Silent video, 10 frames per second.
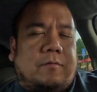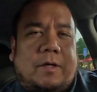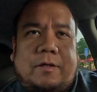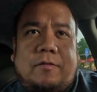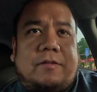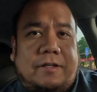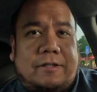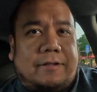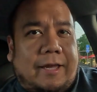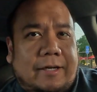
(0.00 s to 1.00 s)
when those
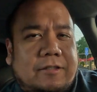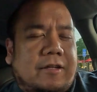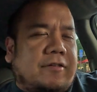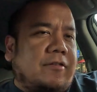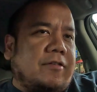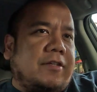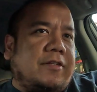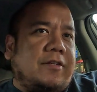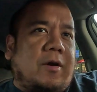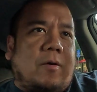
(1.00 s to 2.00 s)
digital gauge clusters
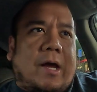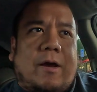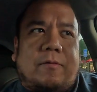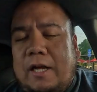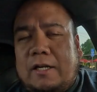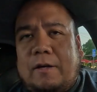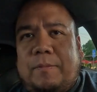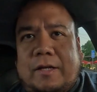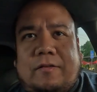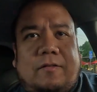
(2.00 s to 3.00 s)
go out
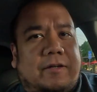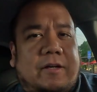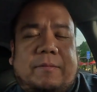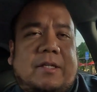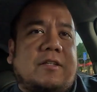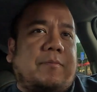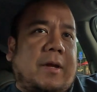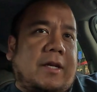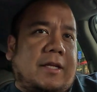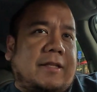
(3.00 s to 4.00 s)
dead pixel, you're going to be
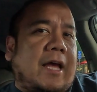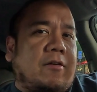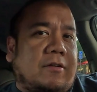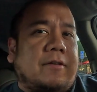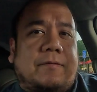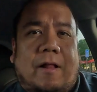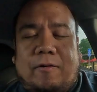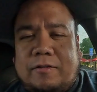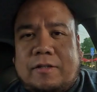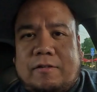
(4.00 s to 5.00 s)
spending thousands of
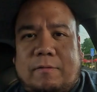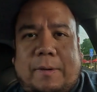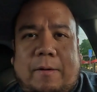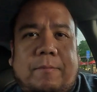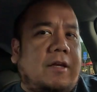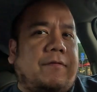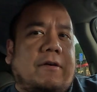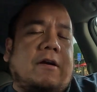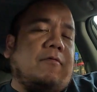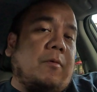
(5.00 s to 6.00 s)
dollars just to repair them, if
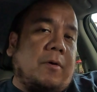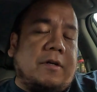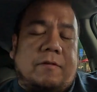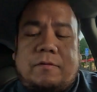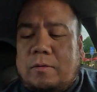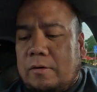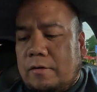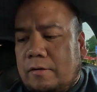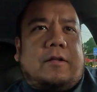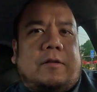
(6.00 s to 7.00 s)
you're out of warranty, of
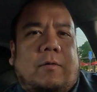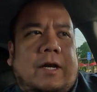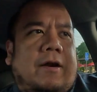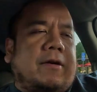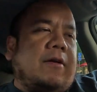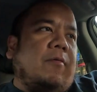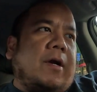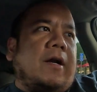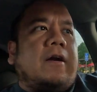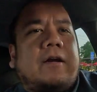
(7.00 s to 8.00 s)
course. The one area
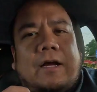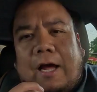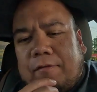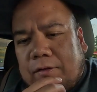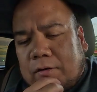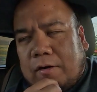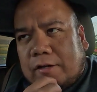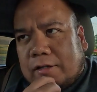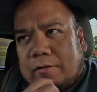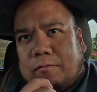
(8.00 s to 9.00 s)
where I feel
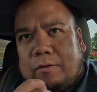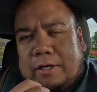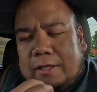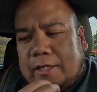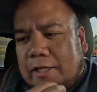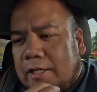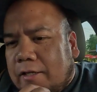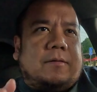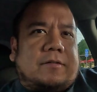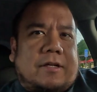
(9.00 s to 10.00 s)
Crosstrek really
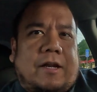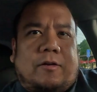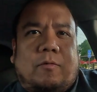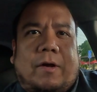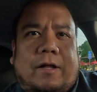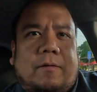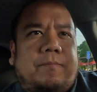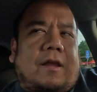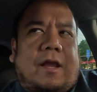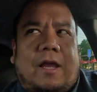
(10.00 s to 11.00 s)
does not do well,
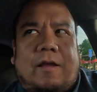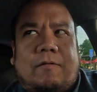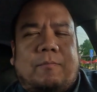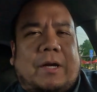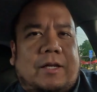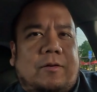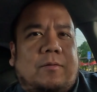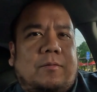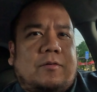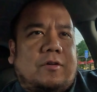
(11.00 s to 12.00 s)
and mind
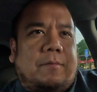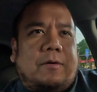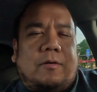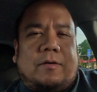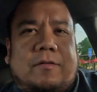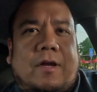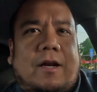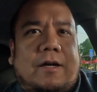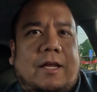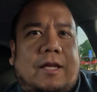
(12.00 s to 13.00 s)
you, Subaru is
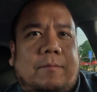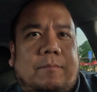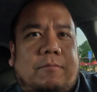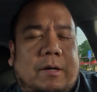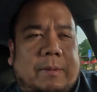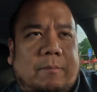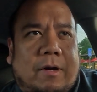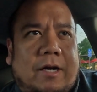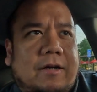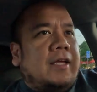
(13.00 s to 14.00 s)
not a premium
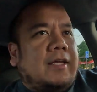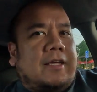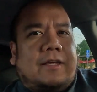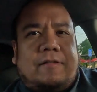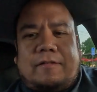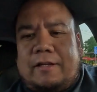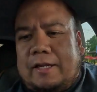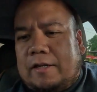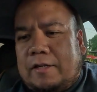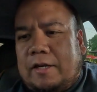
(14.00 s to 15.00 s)
brand, is
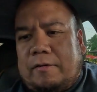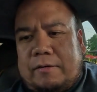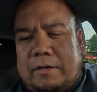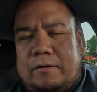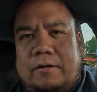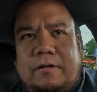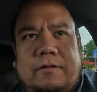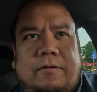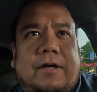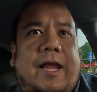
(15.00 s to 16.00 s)
the interior
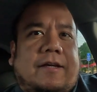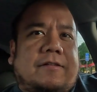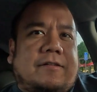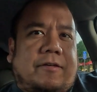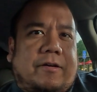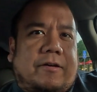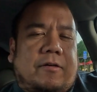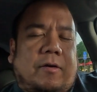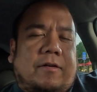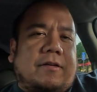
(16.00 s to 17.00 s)
or exterior
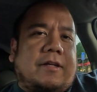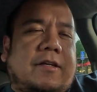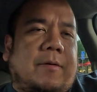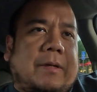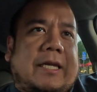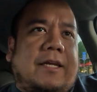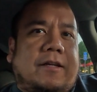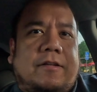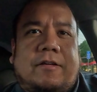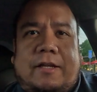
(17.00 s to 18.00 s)
noise coming
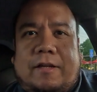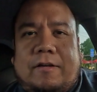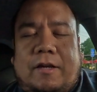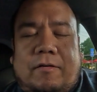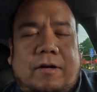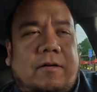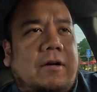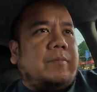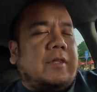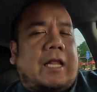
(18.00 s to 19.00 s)
into the interior.
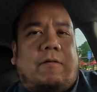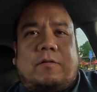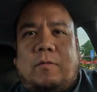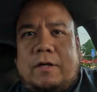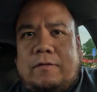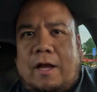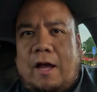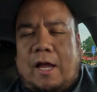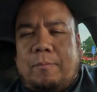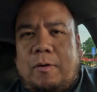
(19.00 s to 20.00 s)
That was one of the
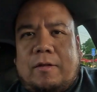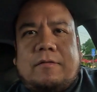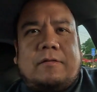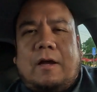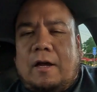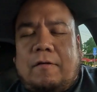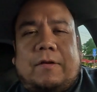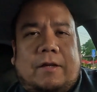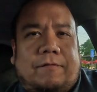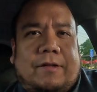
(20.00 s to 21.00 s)
high points of
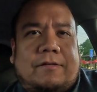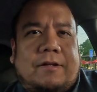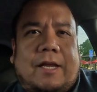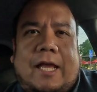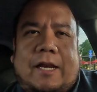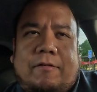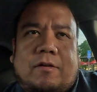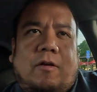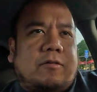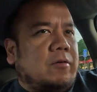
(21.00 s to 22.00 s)
Envista, and that was
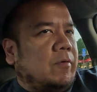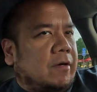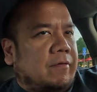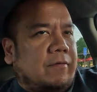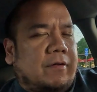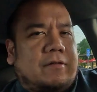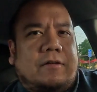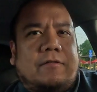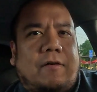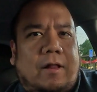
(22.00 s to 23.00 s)
also one of
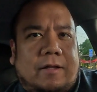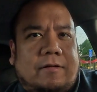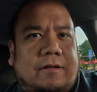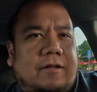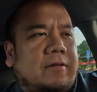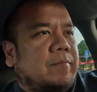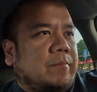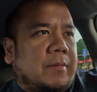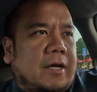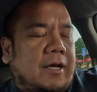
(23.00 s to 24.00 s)
Envista's follies, at least
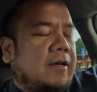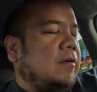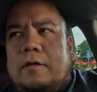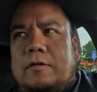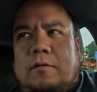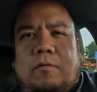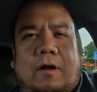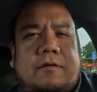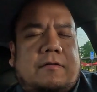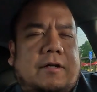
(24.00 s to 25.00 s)
mine. So
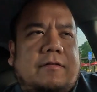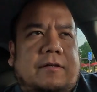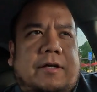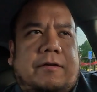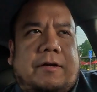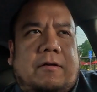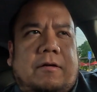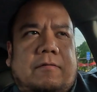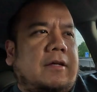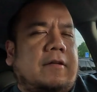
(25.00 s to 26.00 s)
Crosstrek's
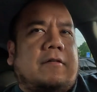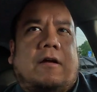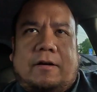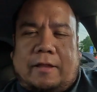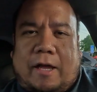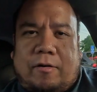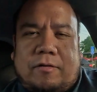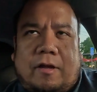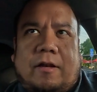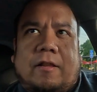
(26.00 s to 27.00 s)
interior is on the latter
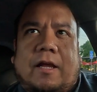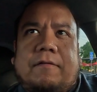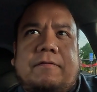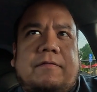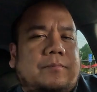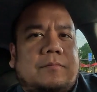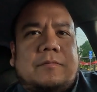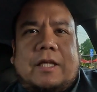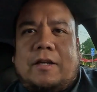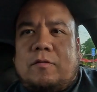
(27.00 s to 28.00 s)
side of life.
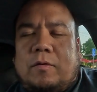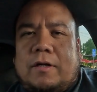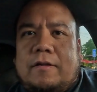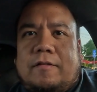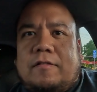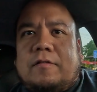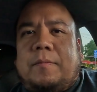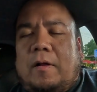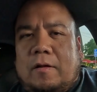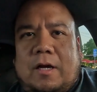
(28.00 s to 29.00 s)
It is what it is. It's a
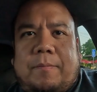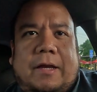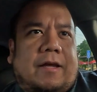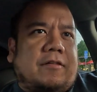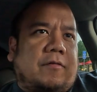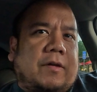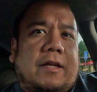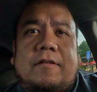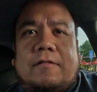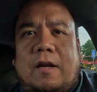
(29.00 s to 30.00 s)
small compact SUV,
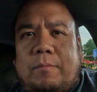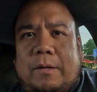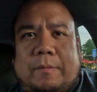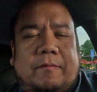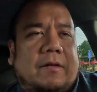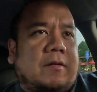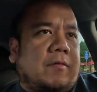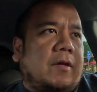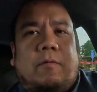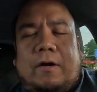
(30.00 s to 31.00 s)
and it's not a premium
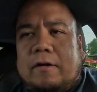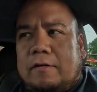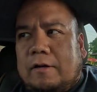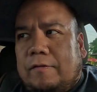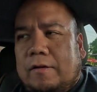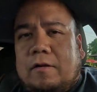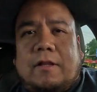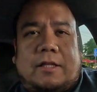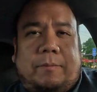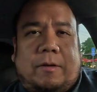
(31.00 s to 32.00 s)
SUV. Whereas on a
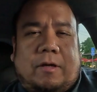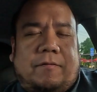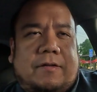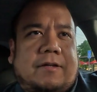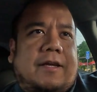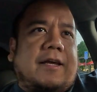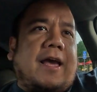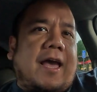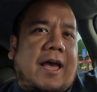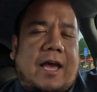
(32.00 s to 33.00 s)
vehicle like the Buick Envista, it
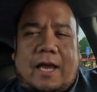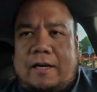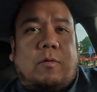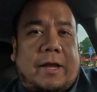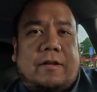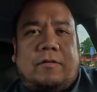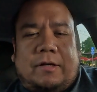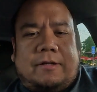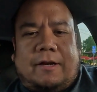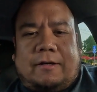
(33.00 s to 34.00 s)
had quiet
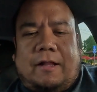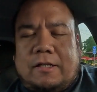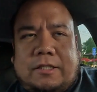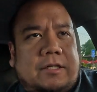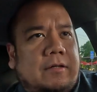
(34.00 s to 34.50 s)
tuning technology.